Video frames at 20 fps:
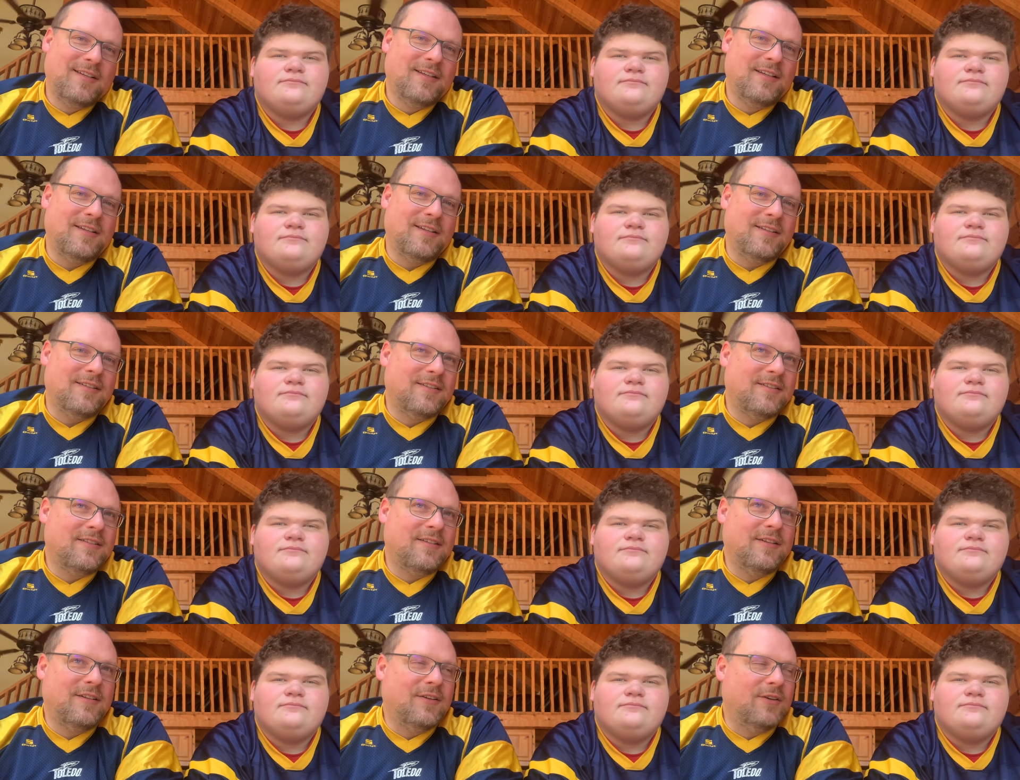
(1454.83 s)

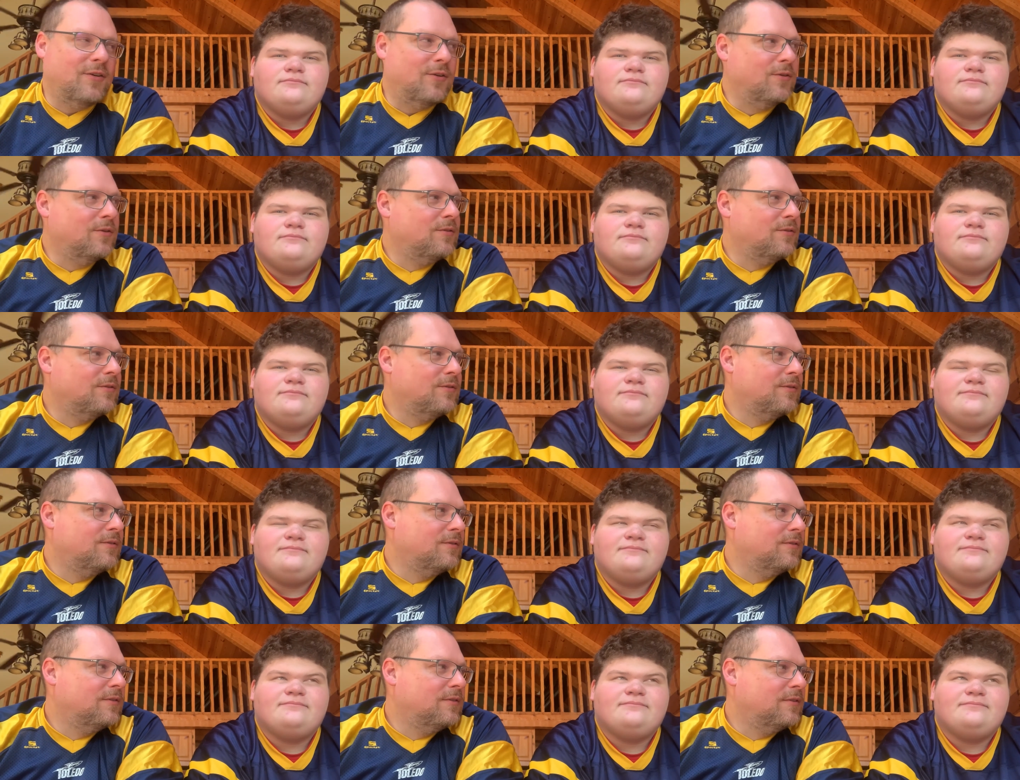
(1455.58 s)
Speaker 1: Because, you know,
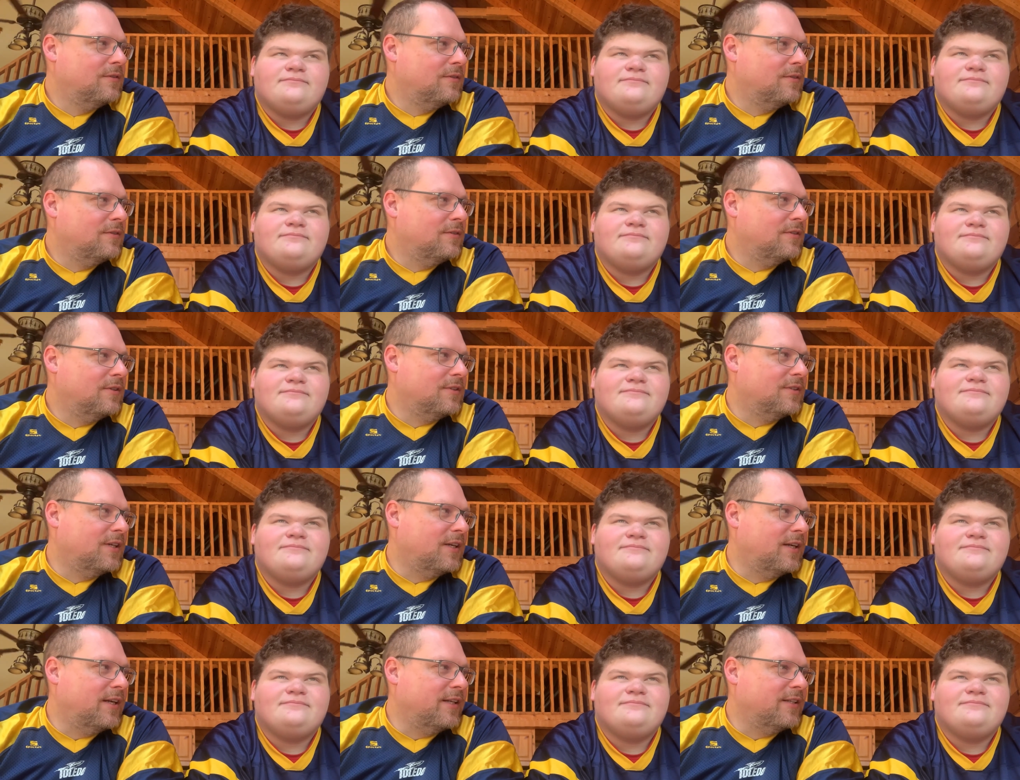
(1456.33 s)

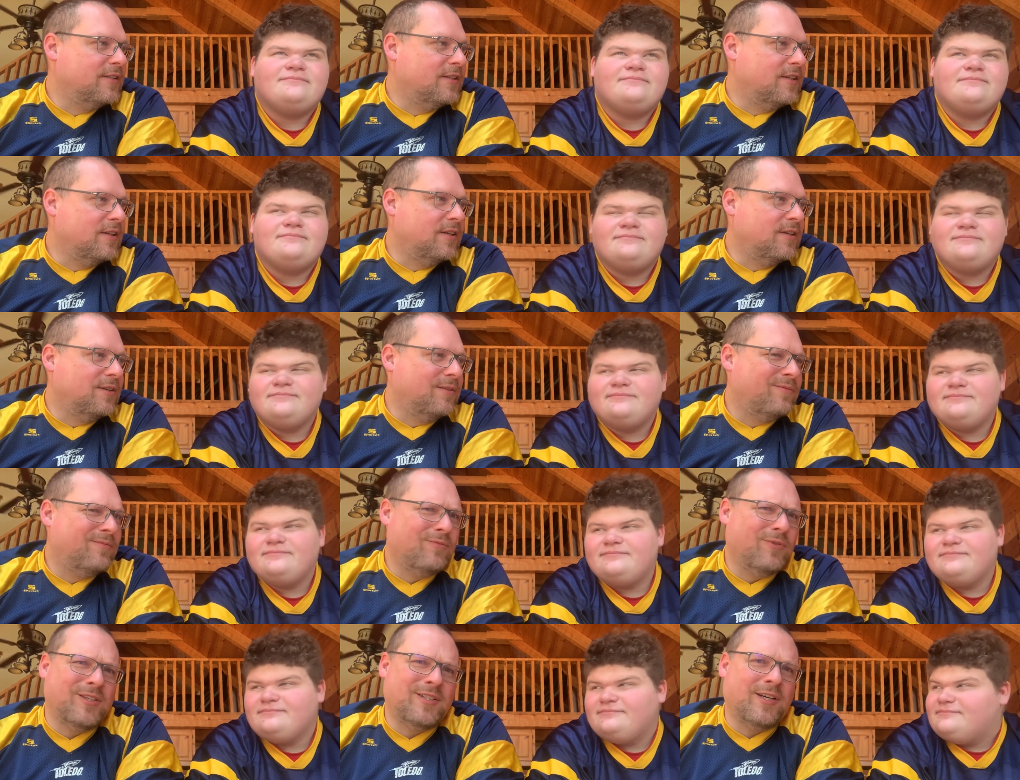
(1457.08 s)
their tight end's going
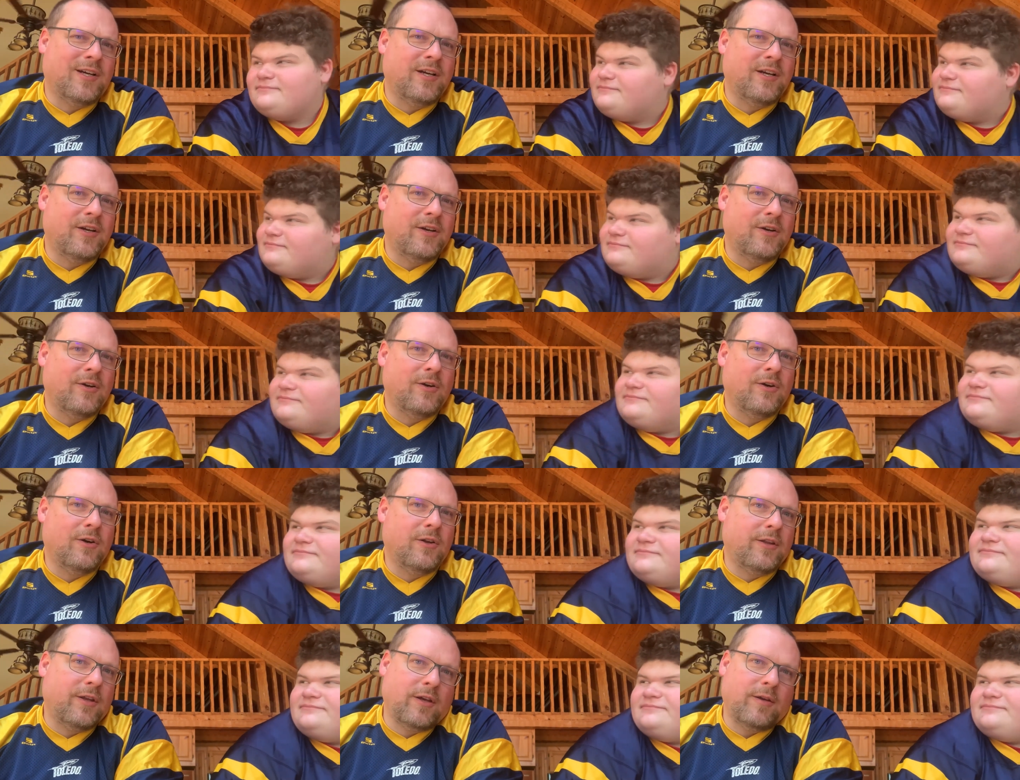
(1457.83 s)
to retire
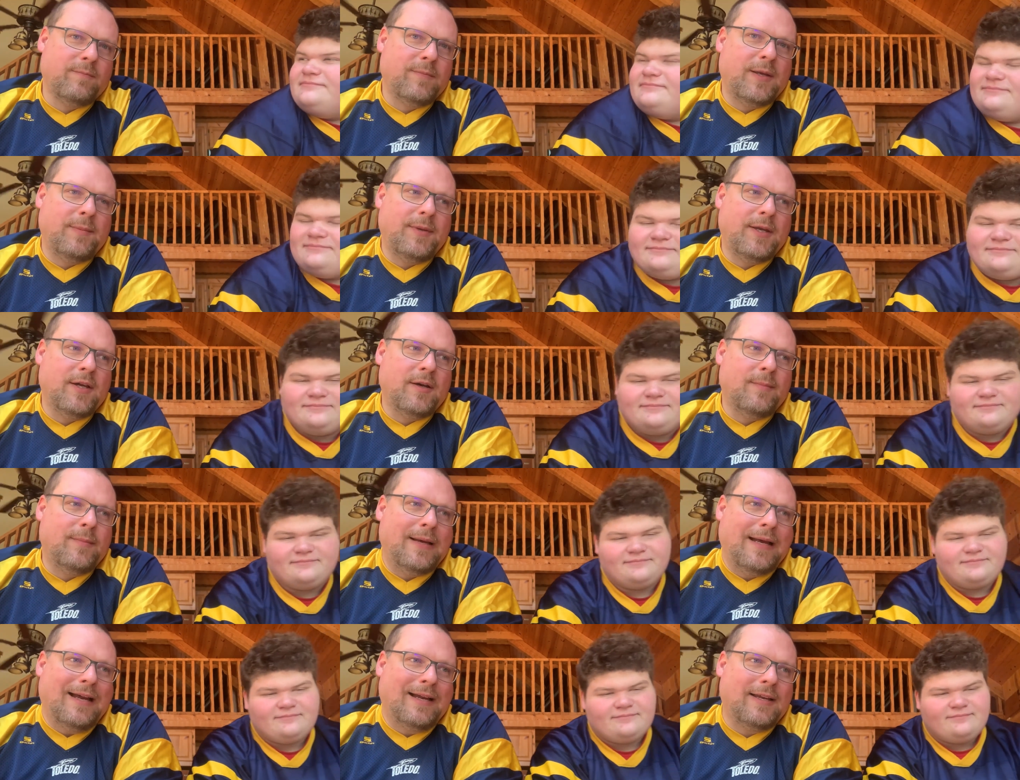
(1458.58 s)
and then maybe
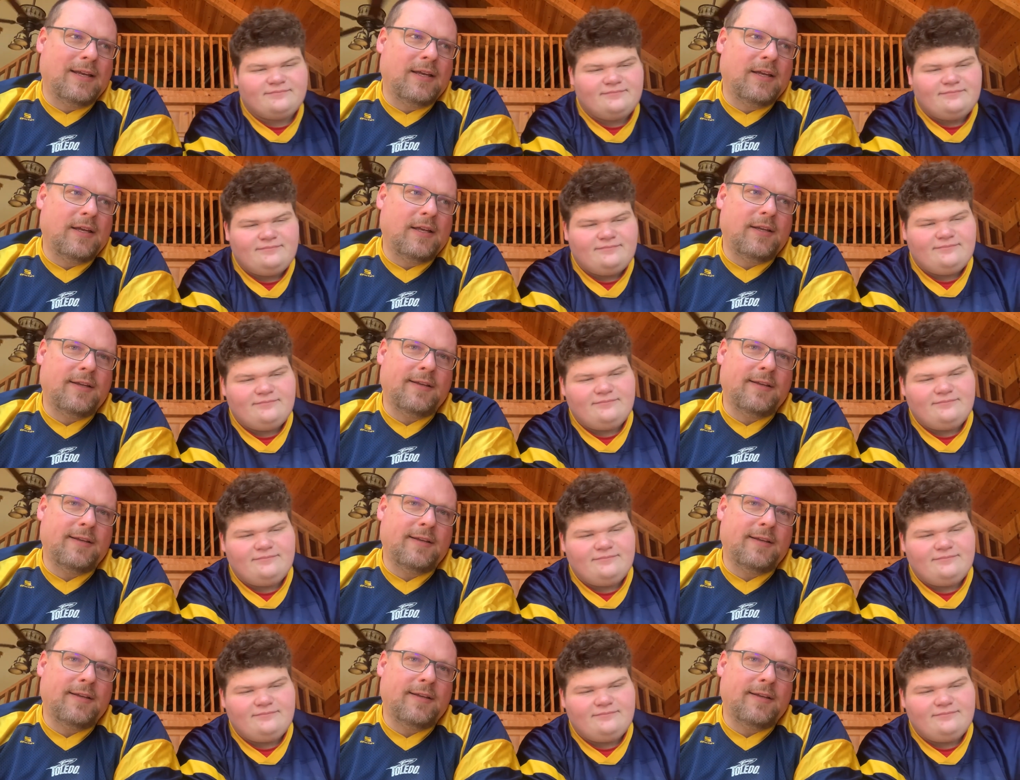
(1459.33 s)
come back again